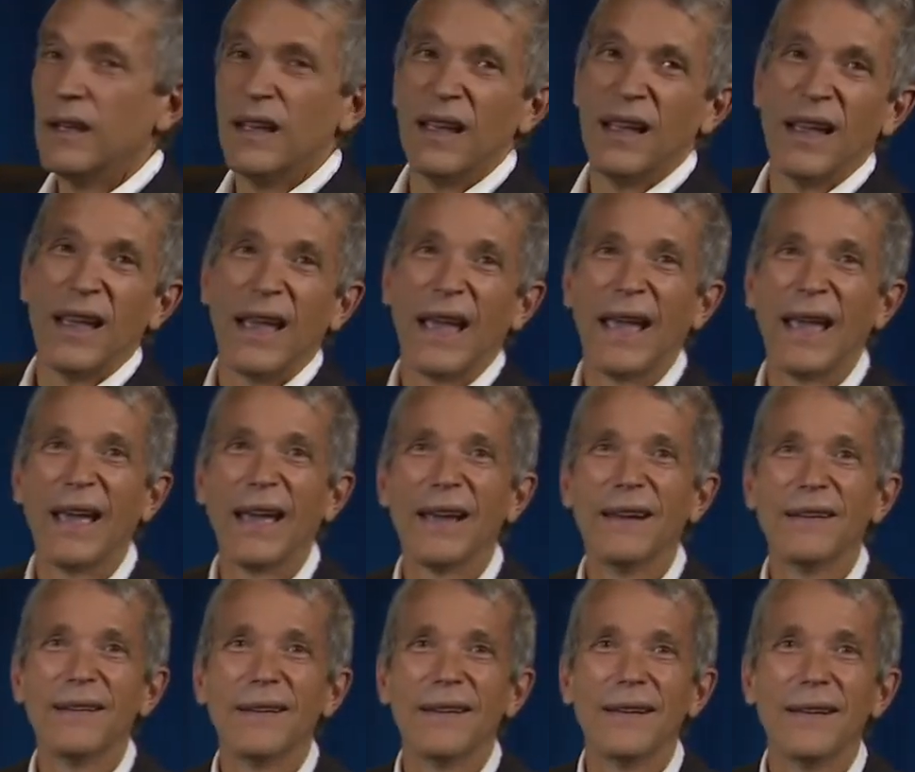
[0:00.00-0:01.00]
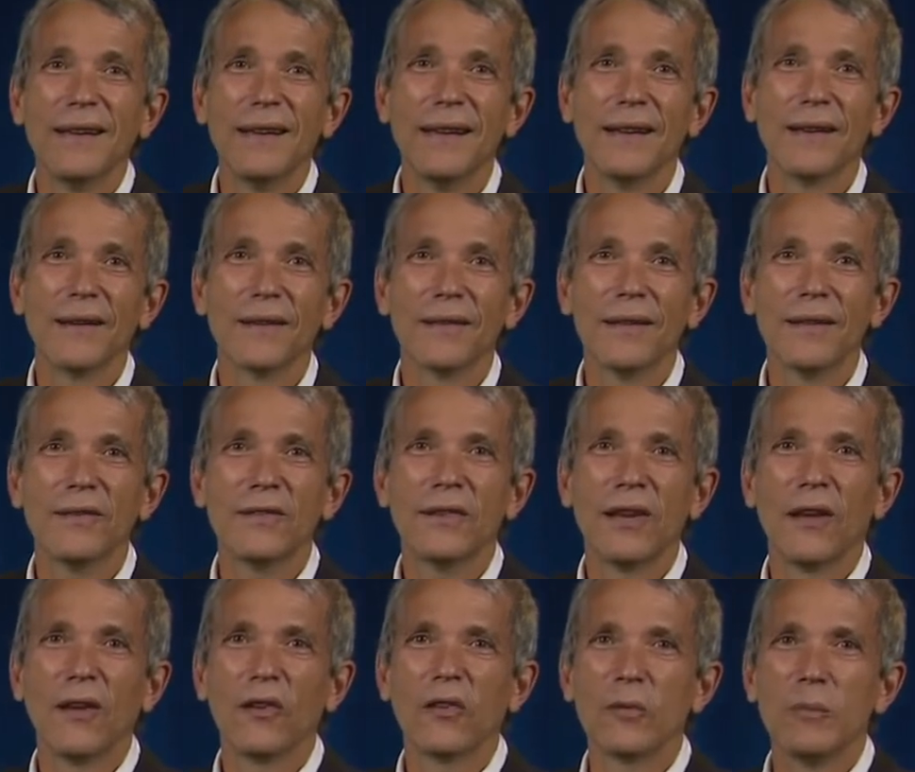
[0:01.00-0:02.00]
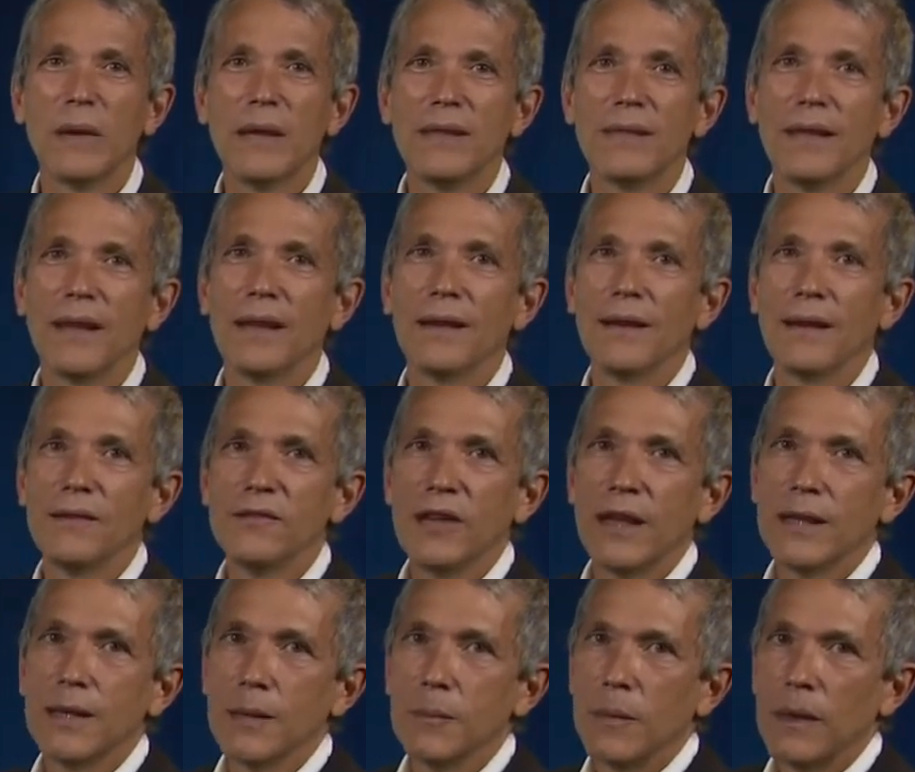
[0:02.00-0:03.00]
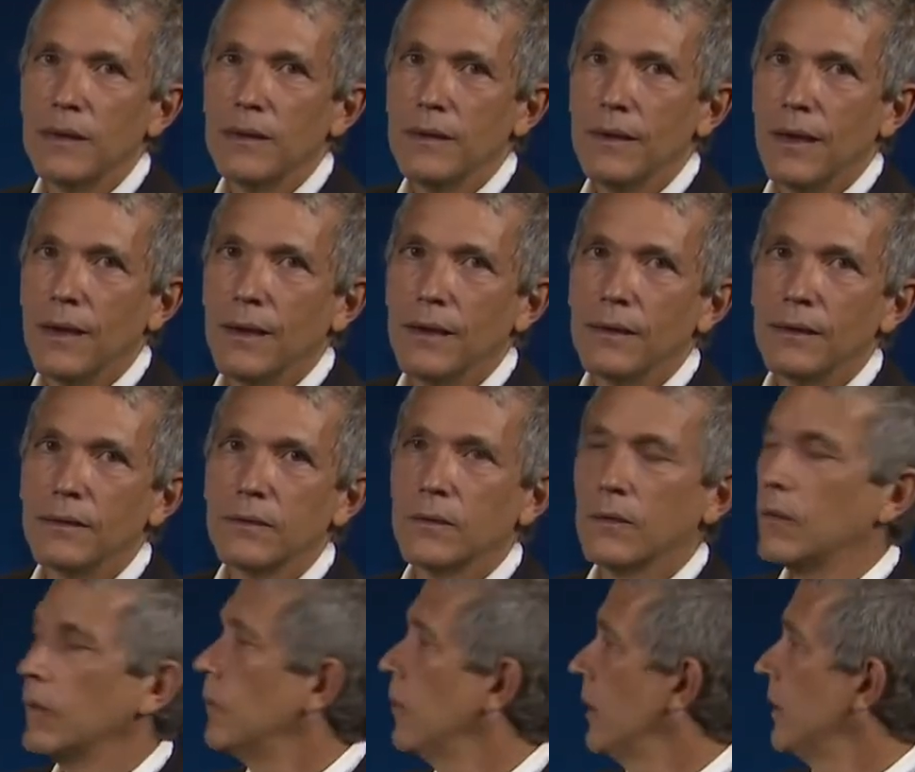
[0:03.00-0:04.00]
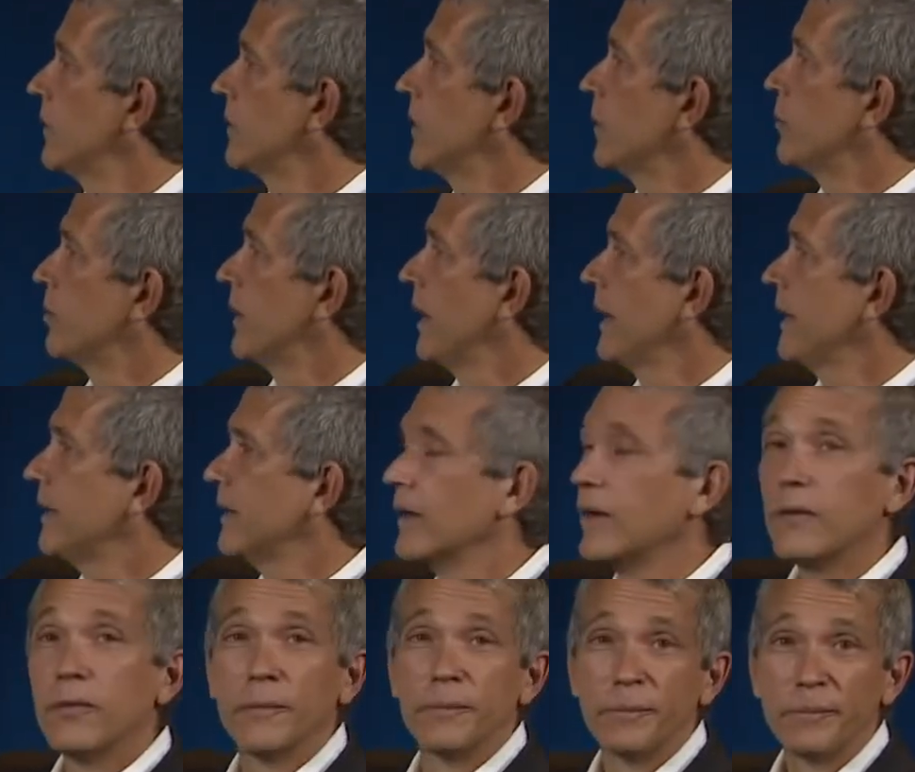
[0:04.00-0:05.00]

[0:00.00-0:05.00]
And here, this tells me that Jacob and Youngs was the plaintiff,